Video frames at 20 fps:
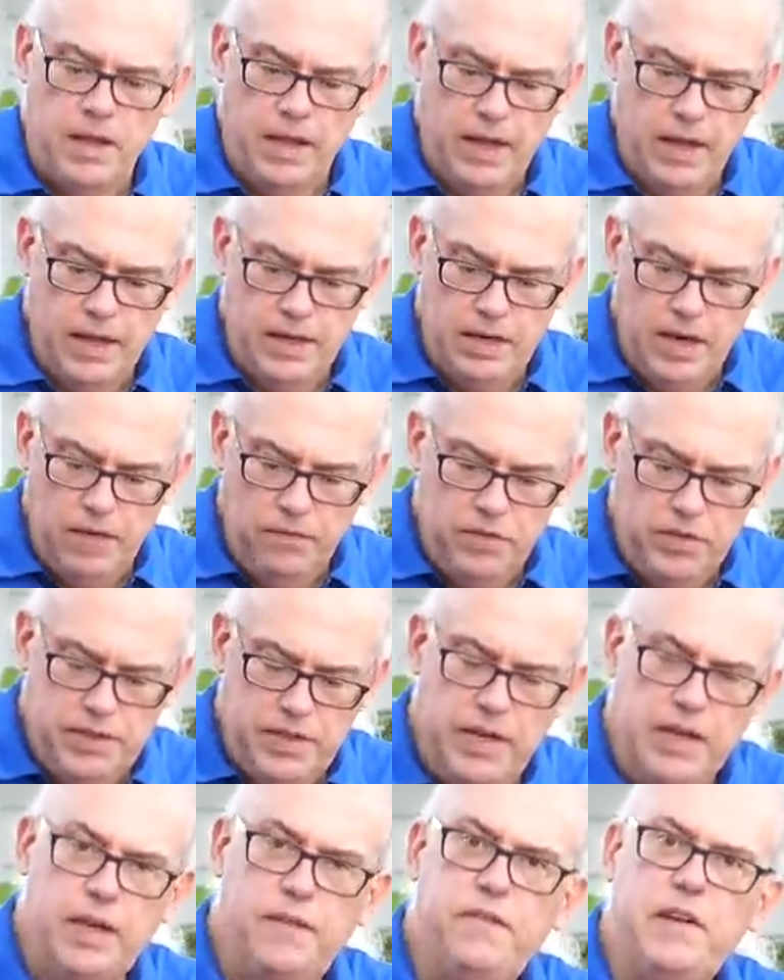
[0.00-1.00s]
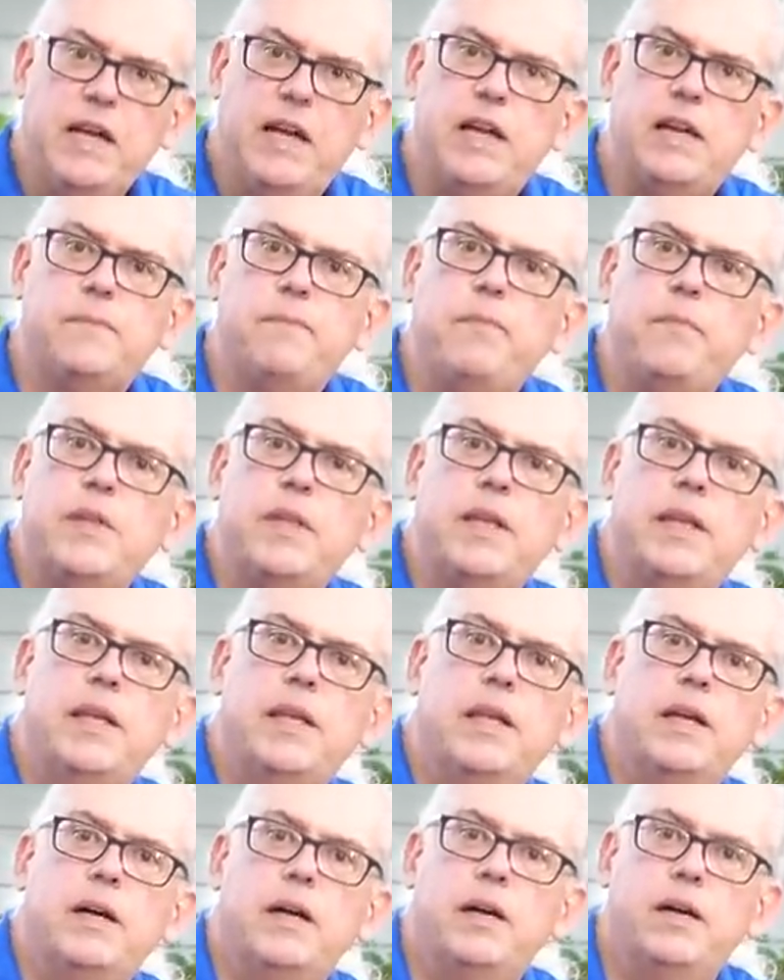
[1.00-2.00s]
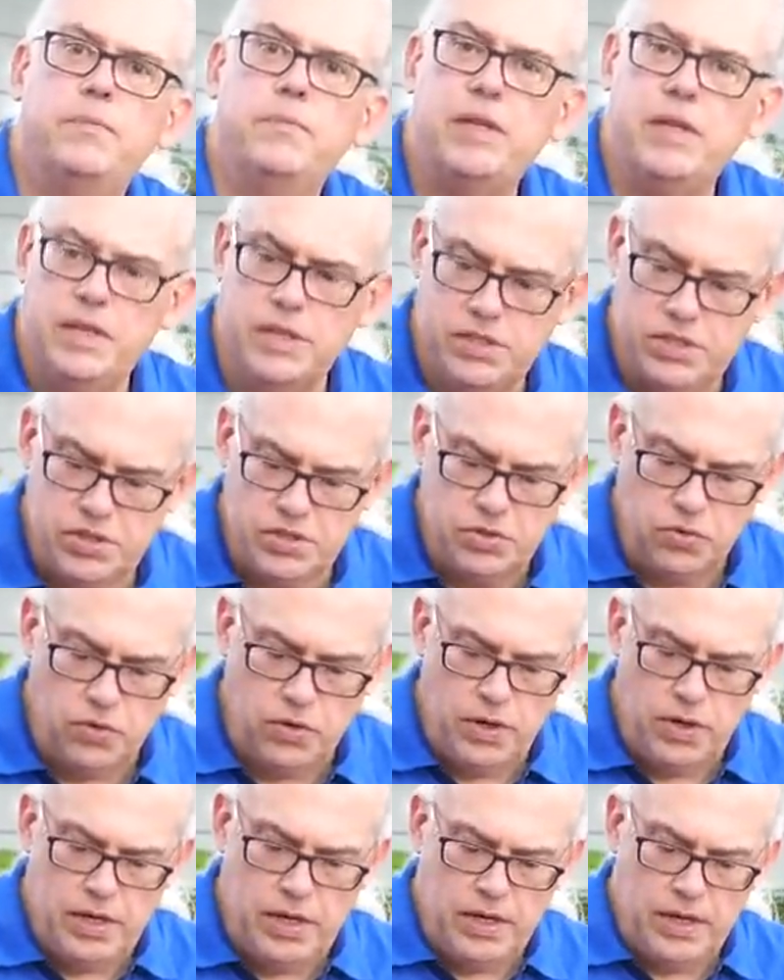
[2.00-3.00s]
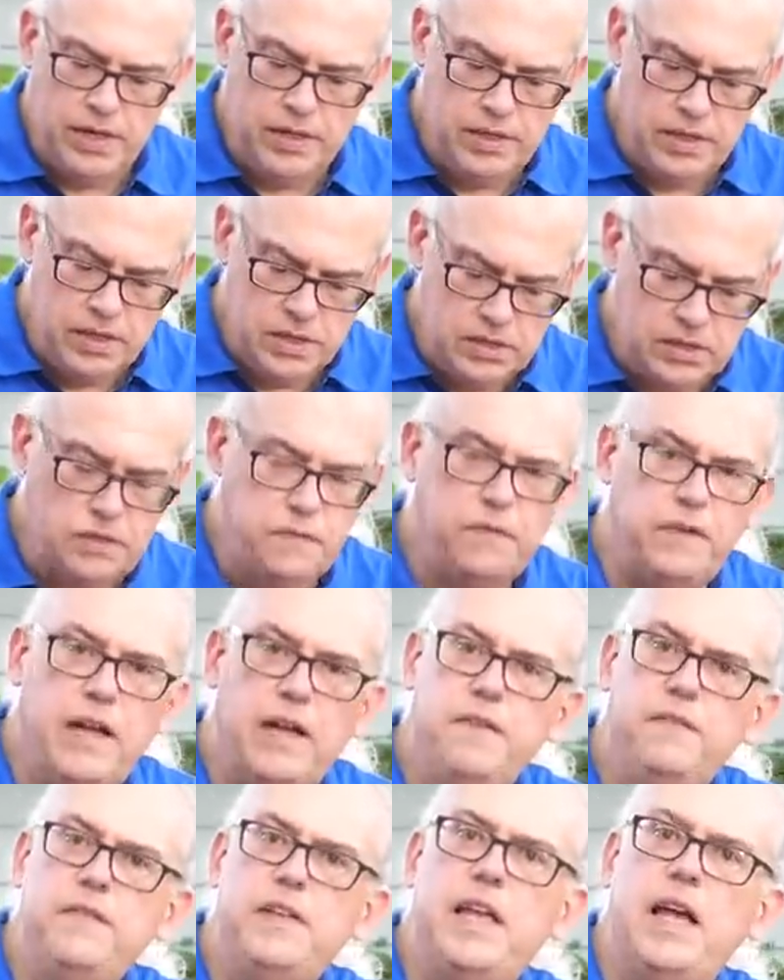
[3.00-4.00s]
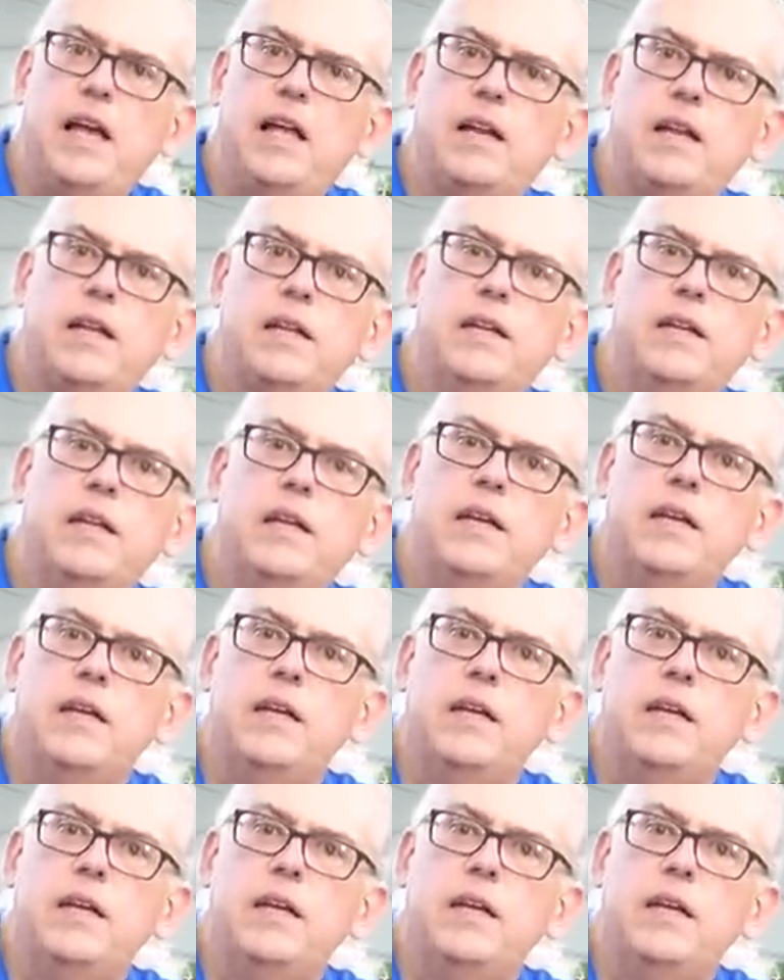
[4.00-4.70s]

And everything I've got is stored in this 5-gallon